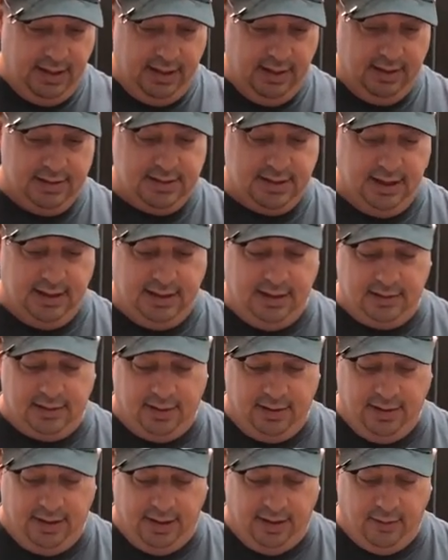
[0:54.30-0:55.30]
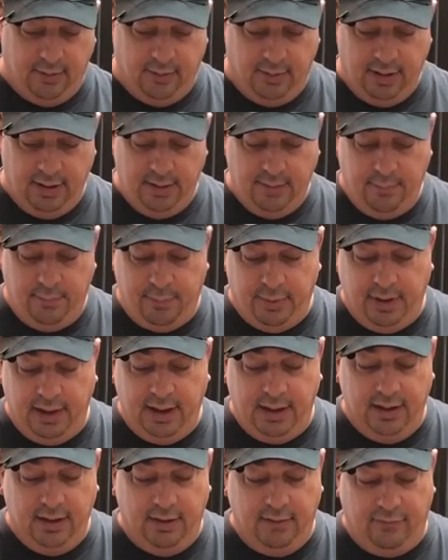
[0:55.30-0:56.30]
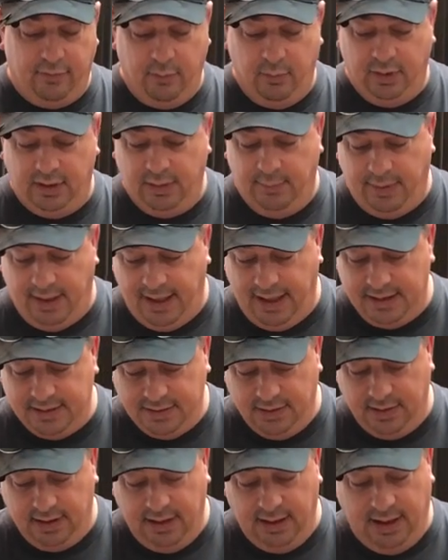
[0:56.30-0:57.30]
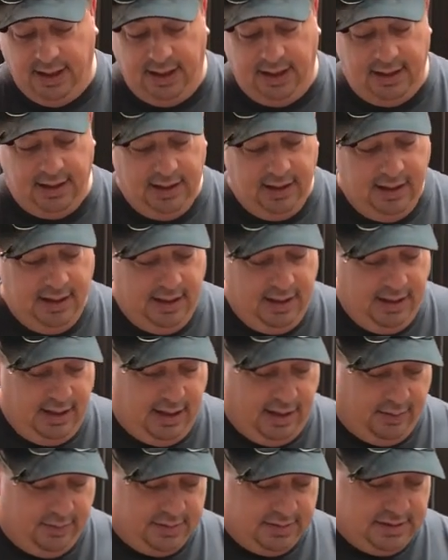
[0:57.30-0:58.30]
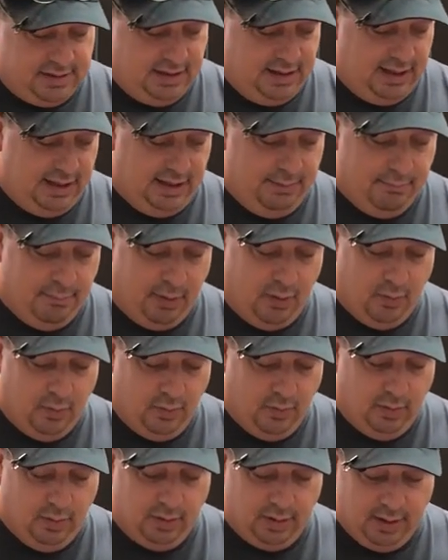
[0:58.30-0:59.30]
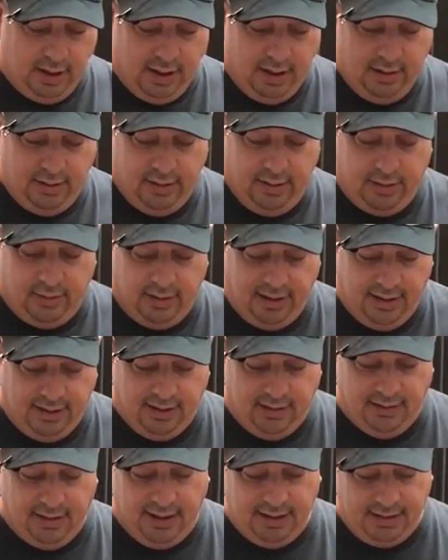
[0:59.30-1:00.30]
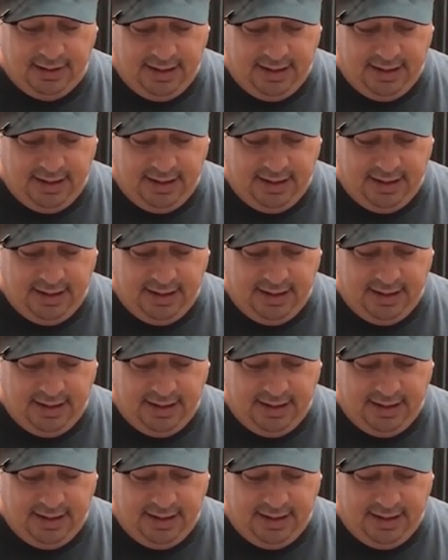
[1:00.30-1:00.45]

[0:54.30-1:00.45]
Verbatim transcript: looks like it turned out pretty good from what the bag's looking like. I don't see any mold or anything like